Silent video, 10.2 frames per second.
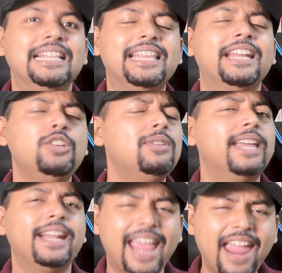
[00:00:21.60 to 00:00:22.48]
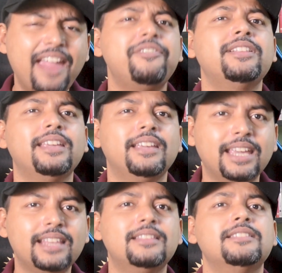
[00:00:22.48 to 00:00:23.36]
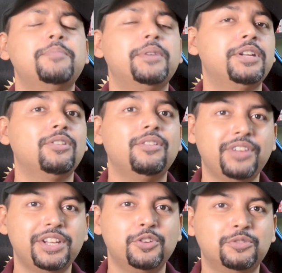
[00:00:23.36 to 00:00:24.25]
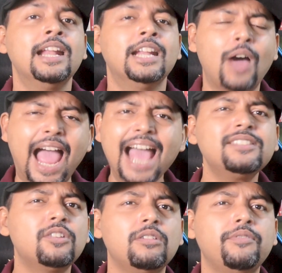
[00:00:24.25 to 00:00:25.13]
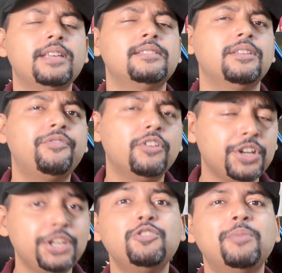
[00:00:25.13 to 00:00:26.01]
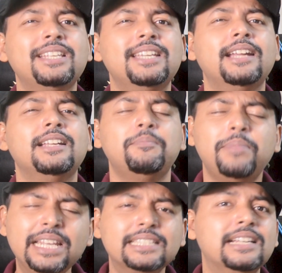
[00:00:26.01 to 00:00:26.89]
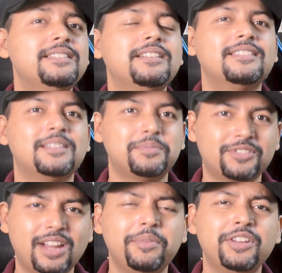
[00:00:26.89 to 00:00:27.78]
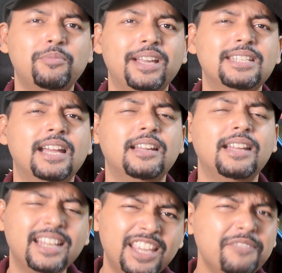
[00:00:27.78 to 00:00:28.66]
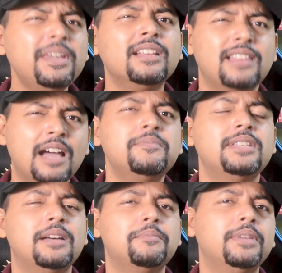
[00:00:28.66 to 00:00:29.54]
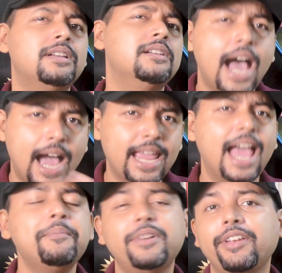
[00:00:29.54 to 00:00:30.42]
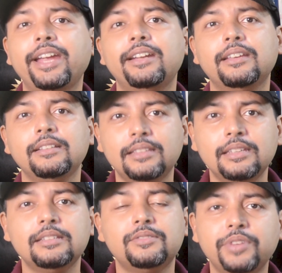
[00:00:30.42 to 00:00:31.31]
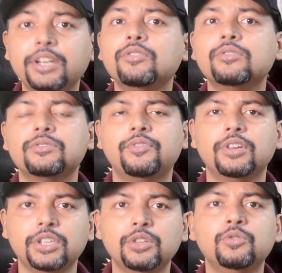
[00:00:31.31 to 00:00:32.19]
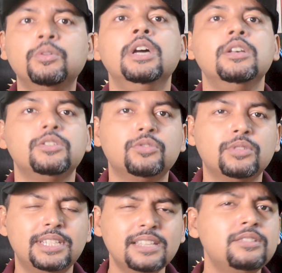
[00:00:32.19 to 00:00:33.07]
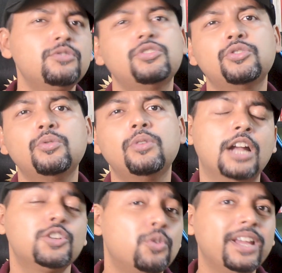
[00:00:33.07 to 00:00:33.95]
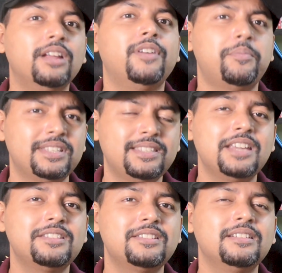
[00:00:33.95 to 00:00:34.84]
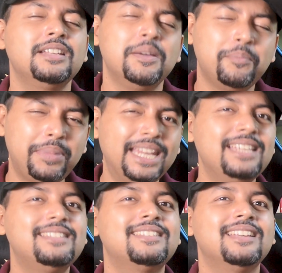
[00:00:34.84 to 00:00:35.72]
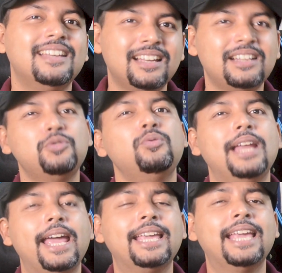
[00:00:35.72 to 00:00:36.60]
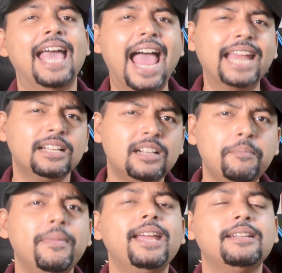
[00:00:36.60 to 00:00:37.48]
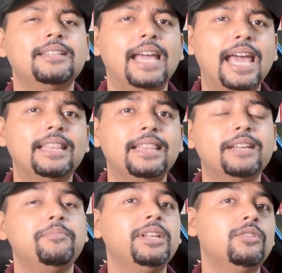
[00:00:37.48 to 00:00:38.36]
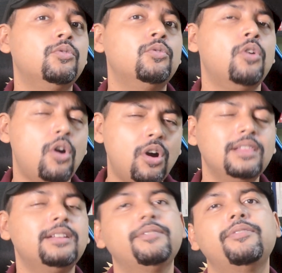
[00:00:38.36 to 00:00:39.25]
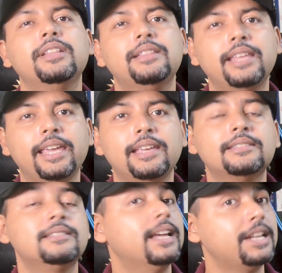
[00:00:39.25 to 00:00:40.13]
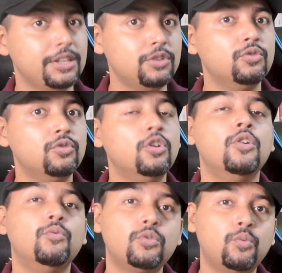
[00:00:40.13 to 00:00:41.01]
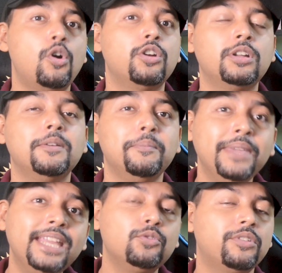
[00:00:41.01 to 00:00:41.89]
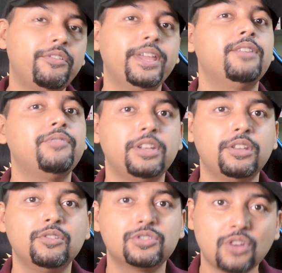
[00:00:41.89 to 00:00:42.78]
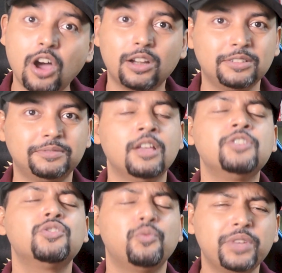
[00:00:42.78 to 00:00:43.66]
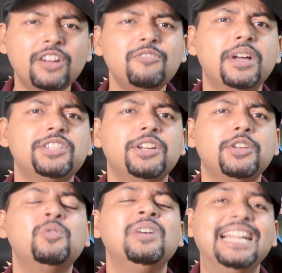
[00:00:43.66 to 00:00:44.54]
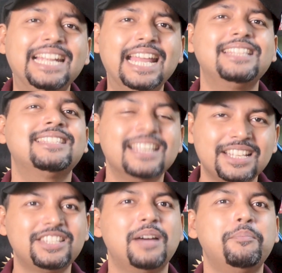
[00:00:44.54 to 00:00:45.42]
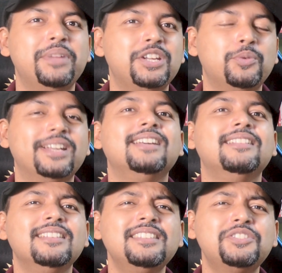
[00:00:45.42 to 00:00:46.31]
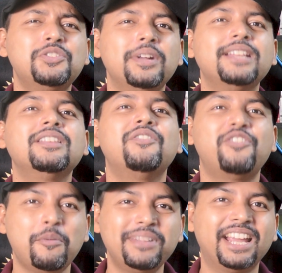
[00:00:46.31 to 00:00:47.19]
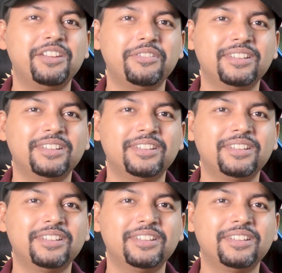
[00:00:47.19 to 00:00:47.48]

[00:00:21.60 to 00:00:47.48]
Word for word: then you'll get everything in this particular video. Now, as always, if you're new to my channel, please consider subscribing to my channel and give me a thumbs up because I am creating these videos for you. So just to show a token of appreciation, please do like and comment and let me know all the different things that you would want me to create videos on. So without much ado, let's jump into it. This is Sonit from Tech